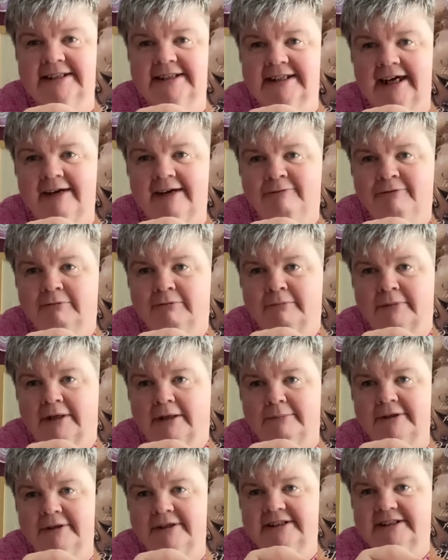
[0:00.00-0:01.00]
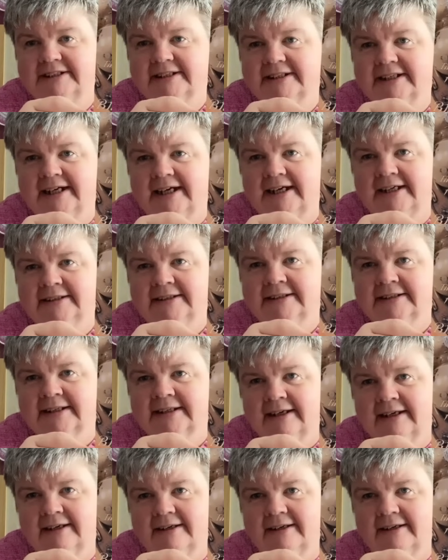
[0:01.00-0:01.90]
again from Blackbird Designs.